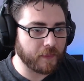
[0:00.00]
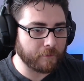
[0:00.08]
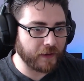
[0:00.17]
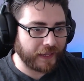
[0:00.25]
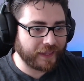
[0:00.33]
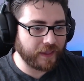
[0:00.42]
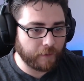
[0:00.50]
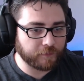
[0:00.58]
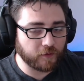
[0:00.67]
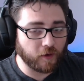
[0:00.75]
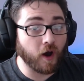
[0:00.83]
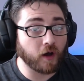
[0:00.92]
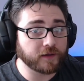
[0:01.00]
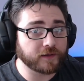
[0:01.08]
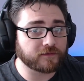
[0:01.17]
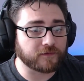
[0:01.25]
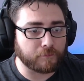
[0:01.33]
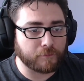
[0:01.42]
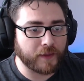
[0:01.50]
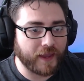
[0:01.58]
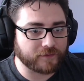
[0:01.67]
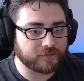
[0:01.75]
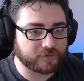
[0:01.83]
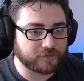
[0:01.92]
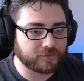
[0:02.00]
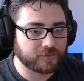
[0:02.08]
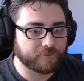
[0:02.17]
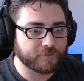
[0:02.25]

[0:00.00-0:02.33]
but kept all its mass.